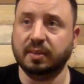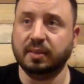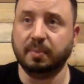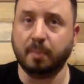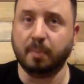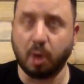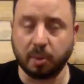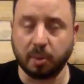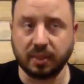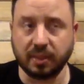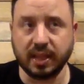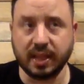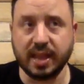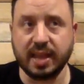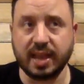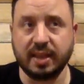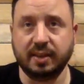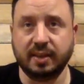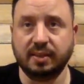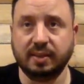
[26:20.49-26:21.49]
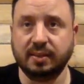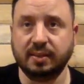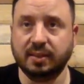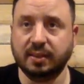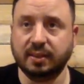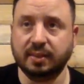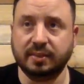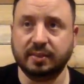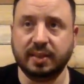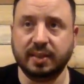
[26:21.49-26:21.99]
Marmalade,
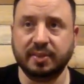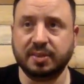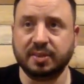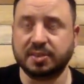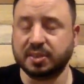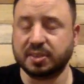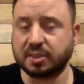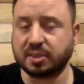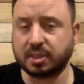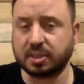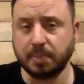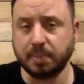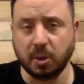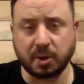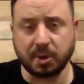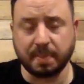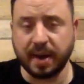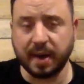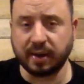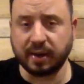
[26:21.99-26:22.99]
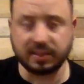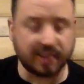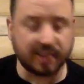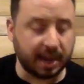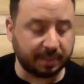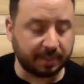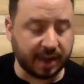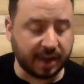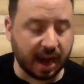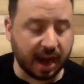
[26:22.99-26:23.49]
then there's this smoke
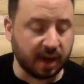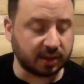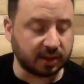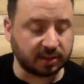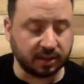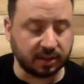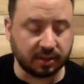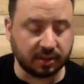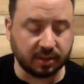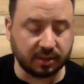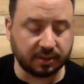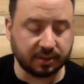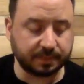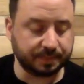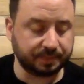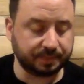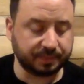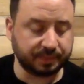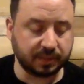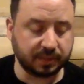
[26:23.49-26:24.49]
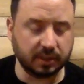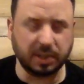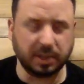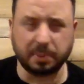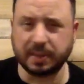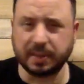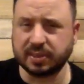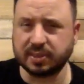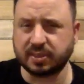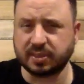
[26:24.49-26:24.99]
maritime character, a
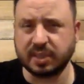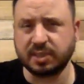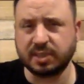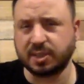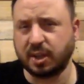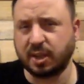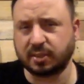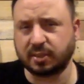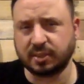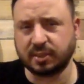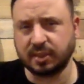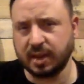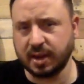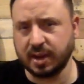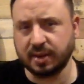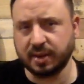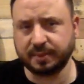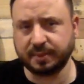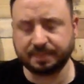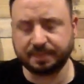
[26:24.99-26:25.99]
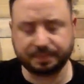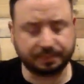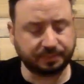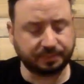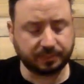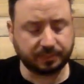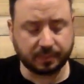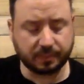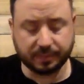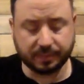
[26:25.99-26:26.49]
little bit of sea salt in there.
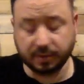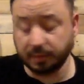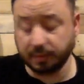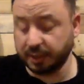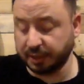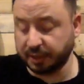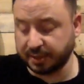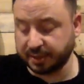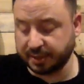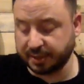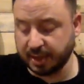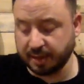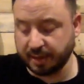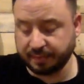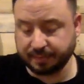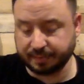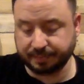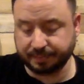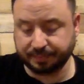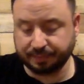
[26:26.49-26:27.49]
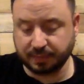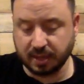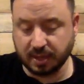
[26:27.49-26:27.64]
Really good stuff.